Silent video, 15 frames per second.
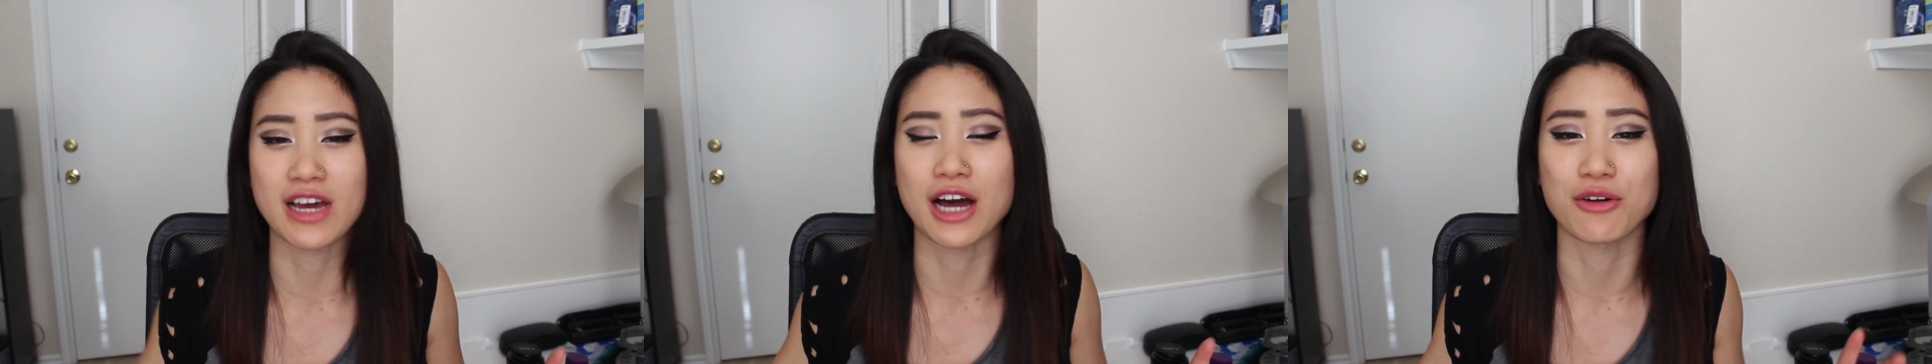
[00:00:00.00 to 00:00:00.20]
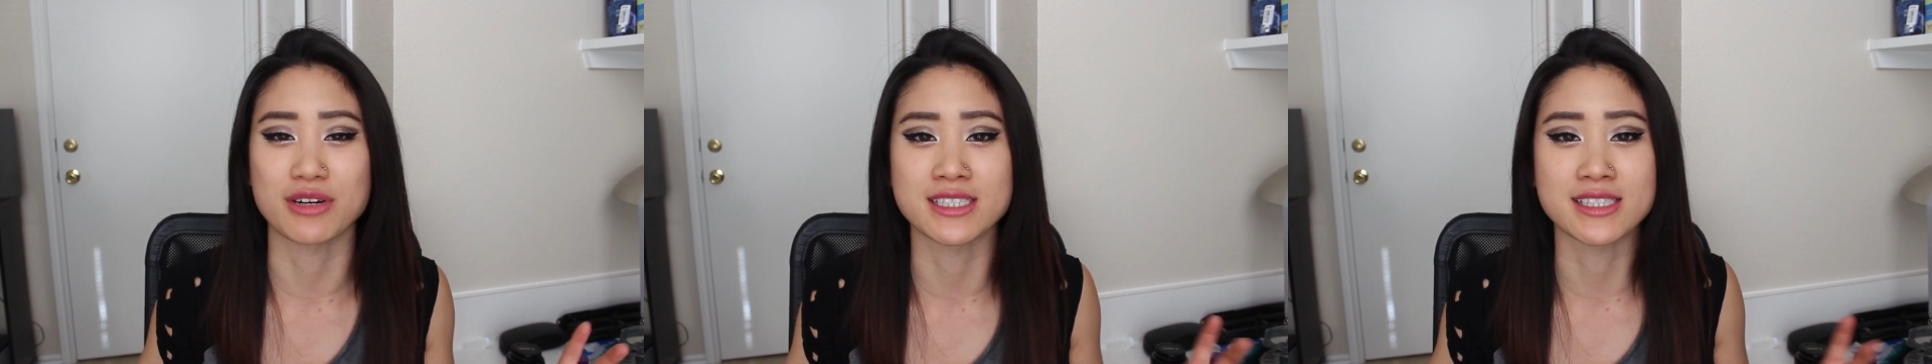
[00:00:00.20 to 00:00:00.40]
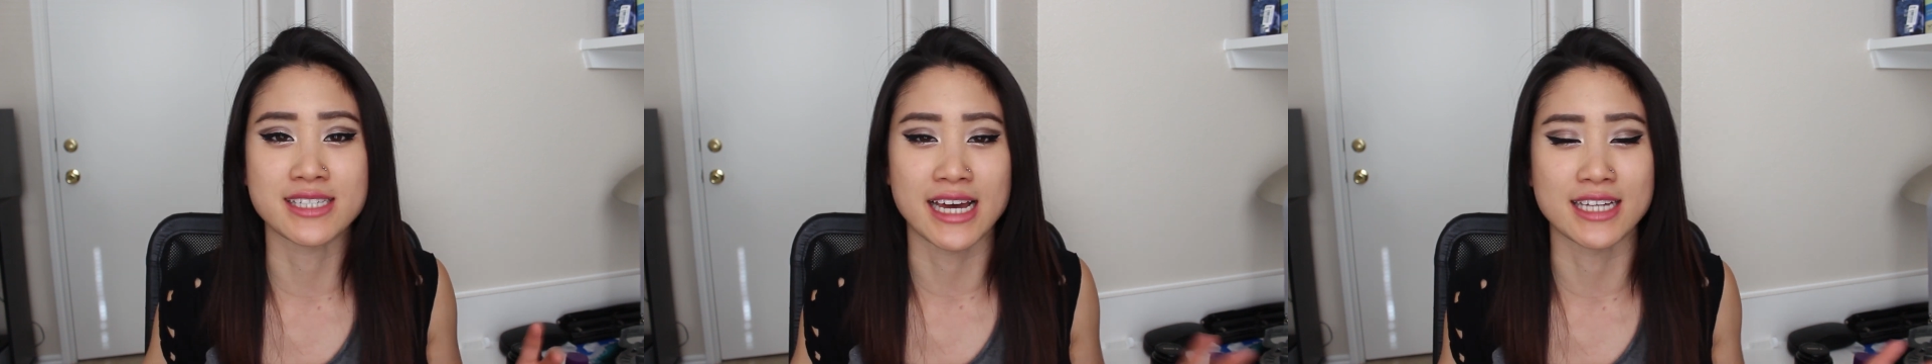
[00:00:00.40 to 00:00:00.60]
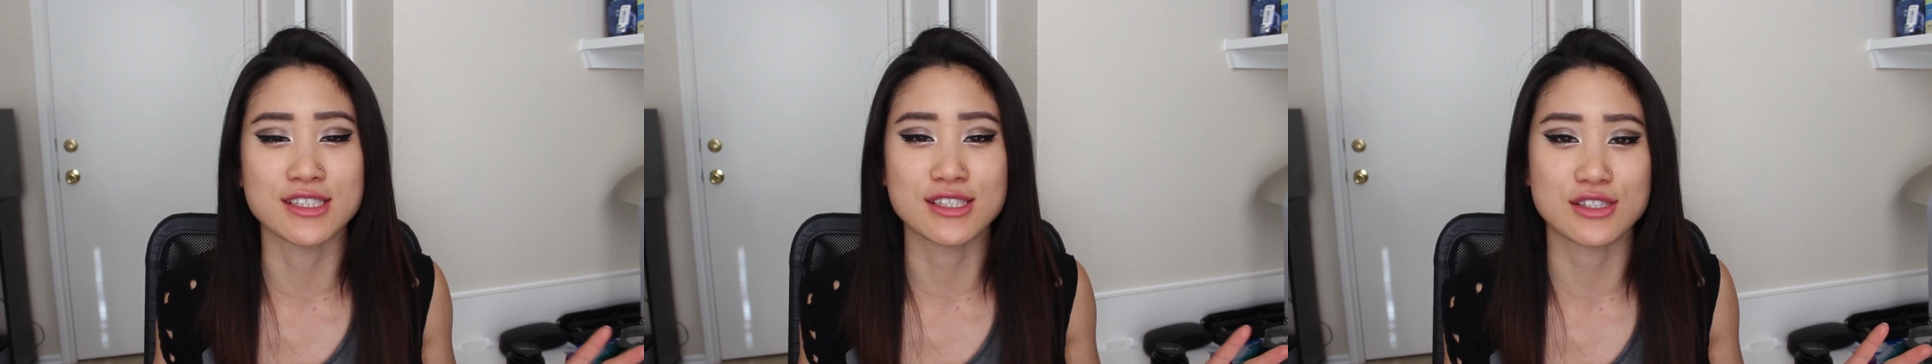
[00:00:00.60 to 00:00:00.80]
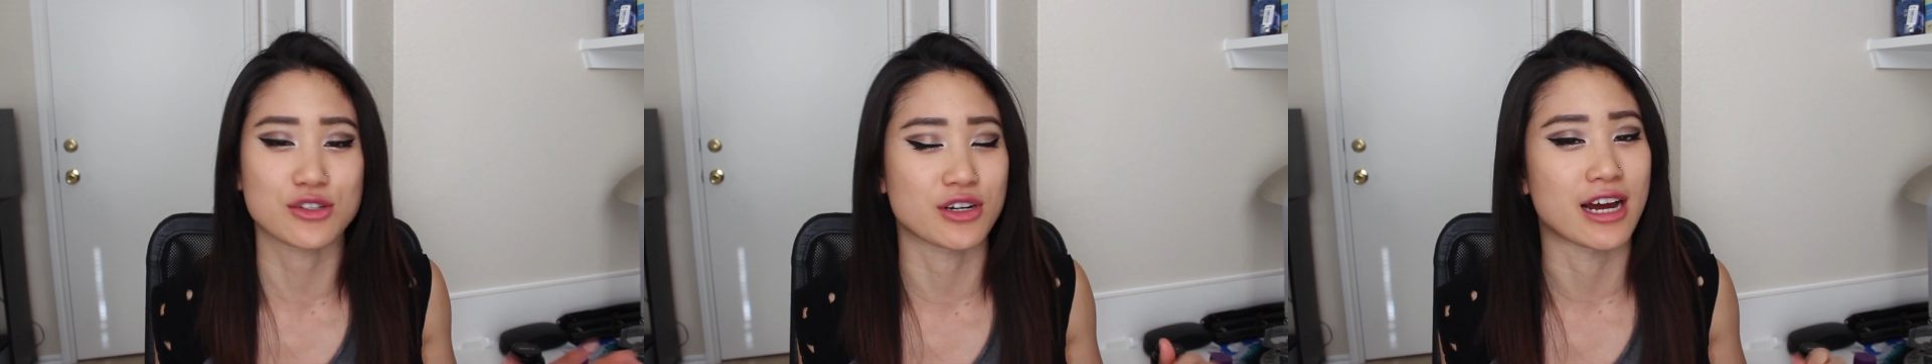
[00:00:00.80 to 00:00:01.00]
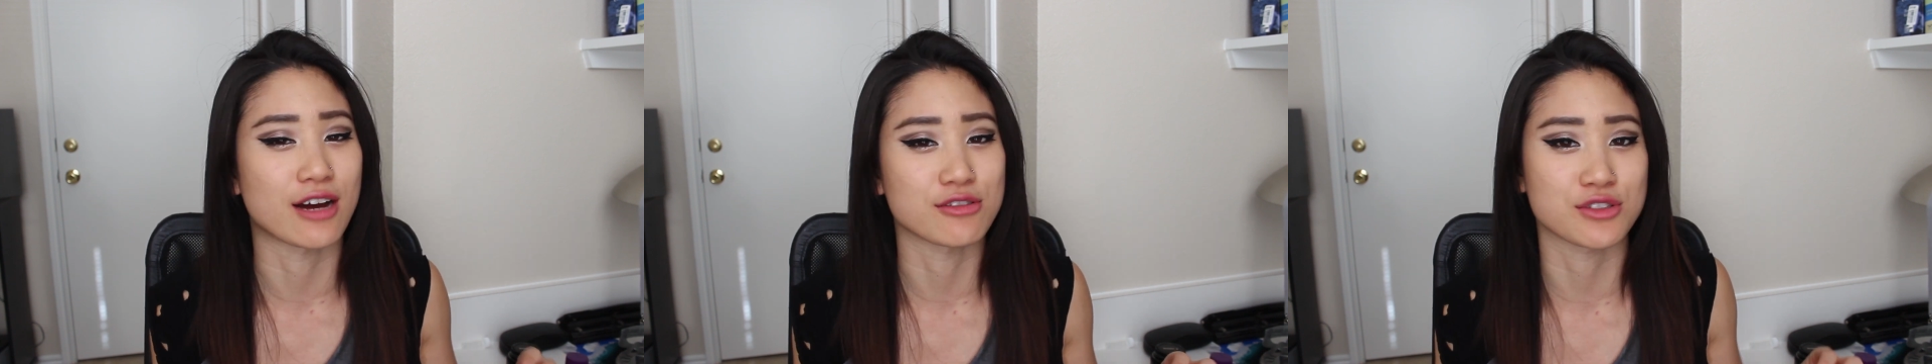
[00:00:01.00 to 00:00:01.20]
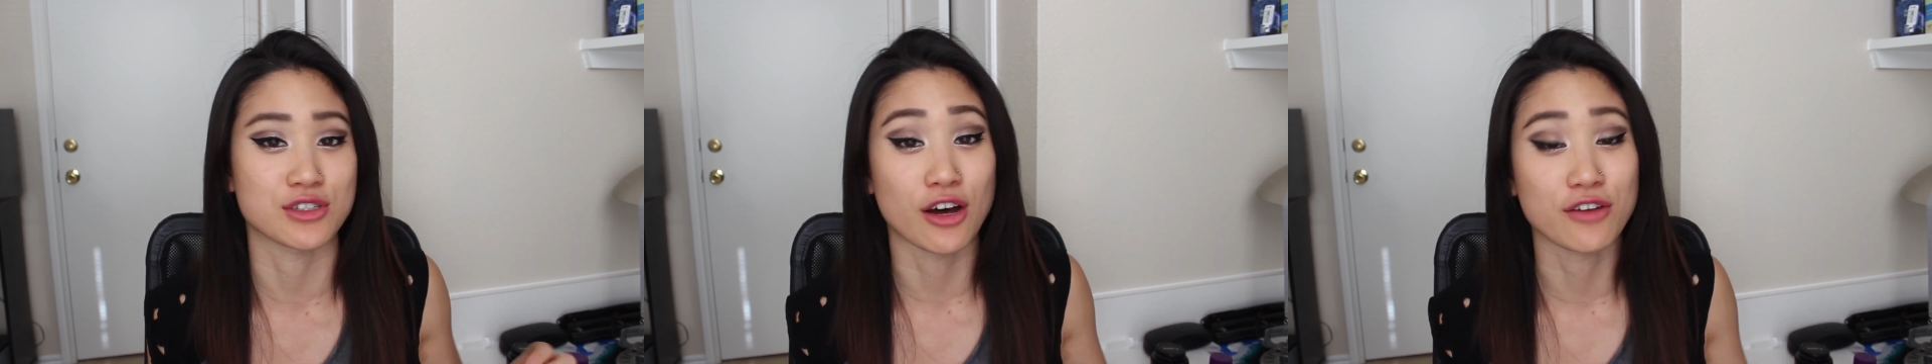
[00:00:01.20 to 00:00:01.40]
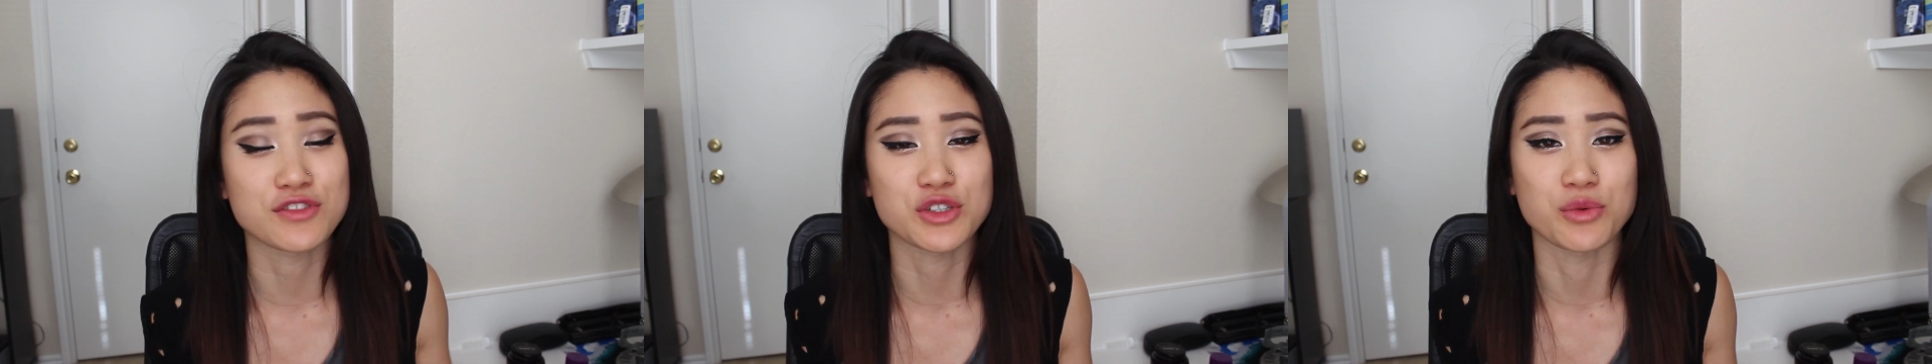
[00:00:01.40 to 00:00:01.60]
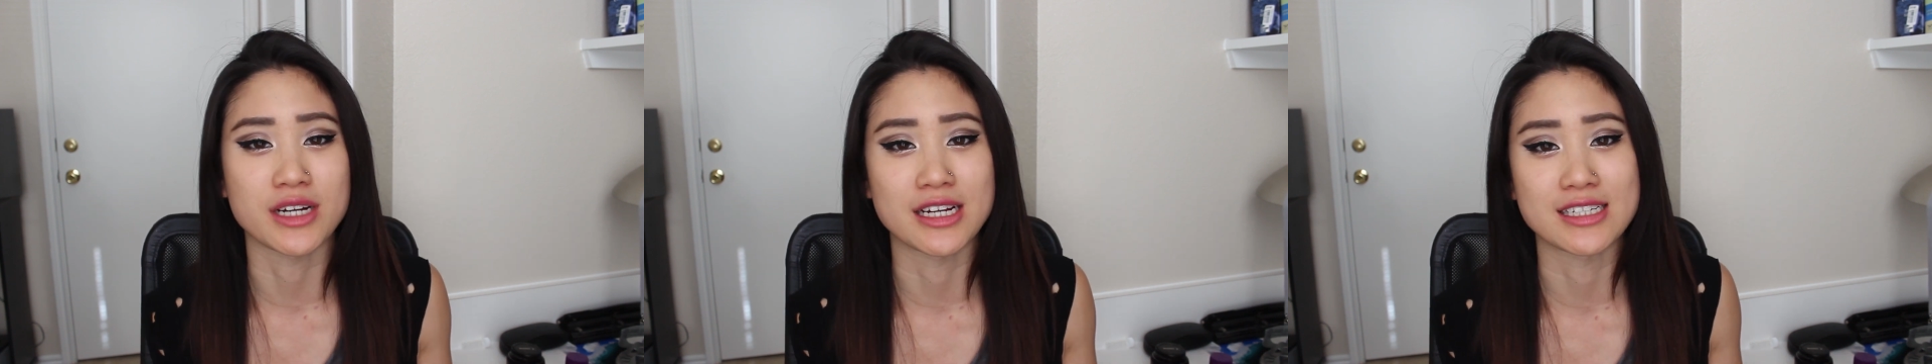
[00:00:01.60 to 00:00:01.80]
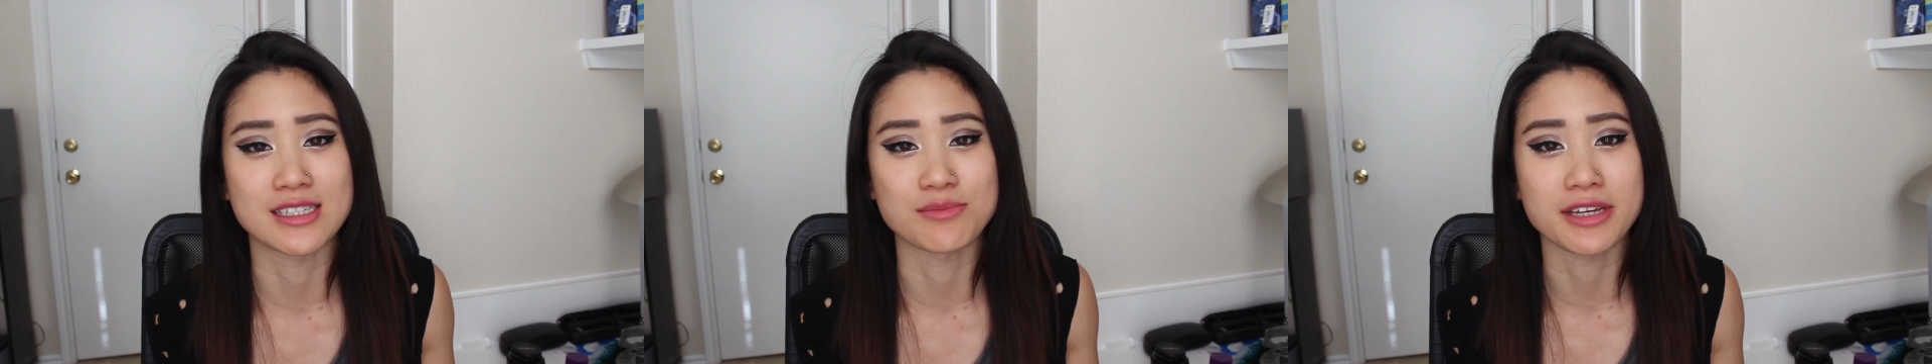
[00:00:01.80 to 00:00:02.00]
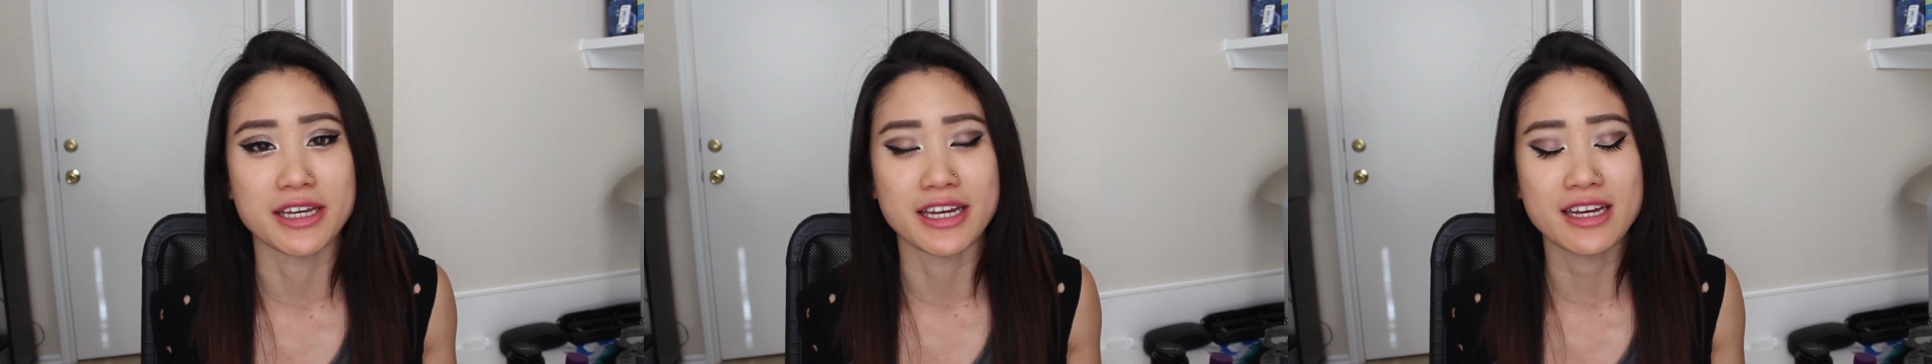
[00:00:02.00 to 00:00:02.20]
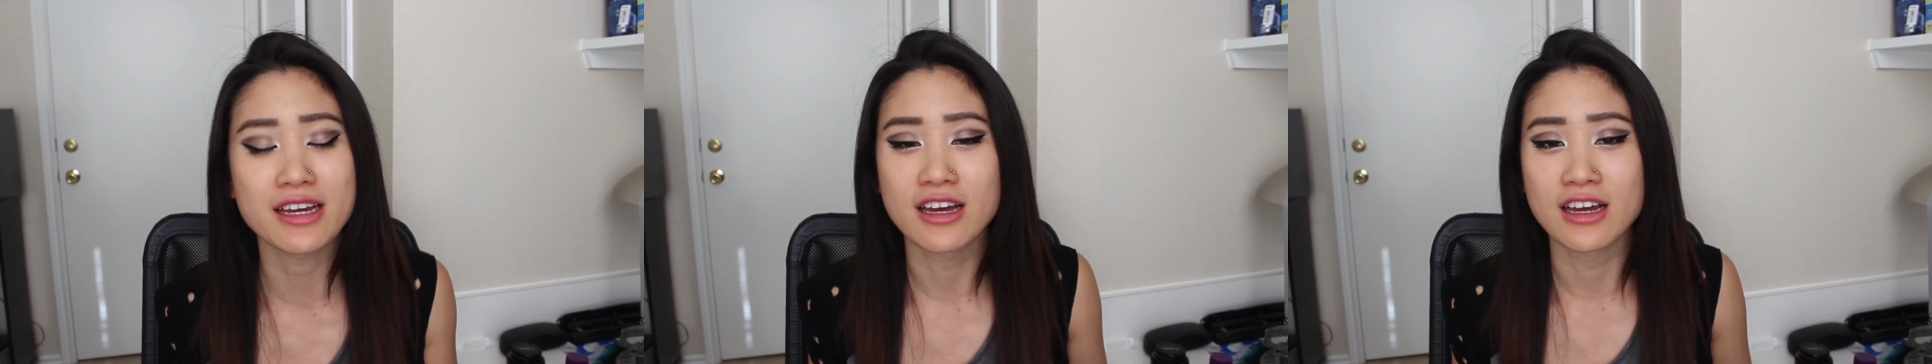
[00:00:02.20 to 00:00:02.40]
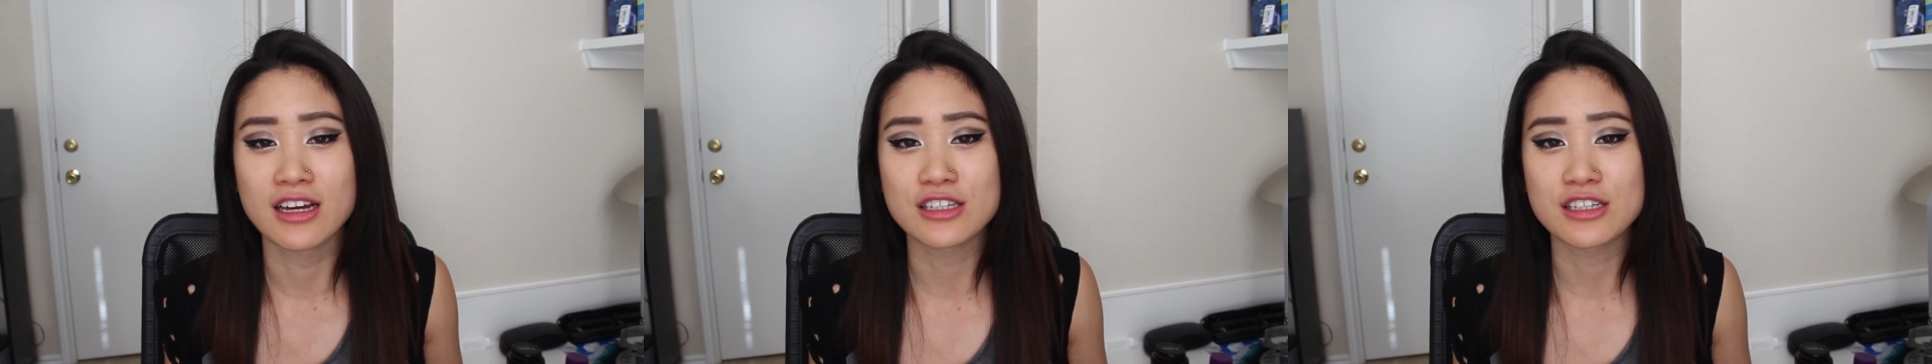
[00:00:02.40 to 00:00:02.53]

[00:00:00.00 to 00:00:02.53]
how intense or how soft you want it to be.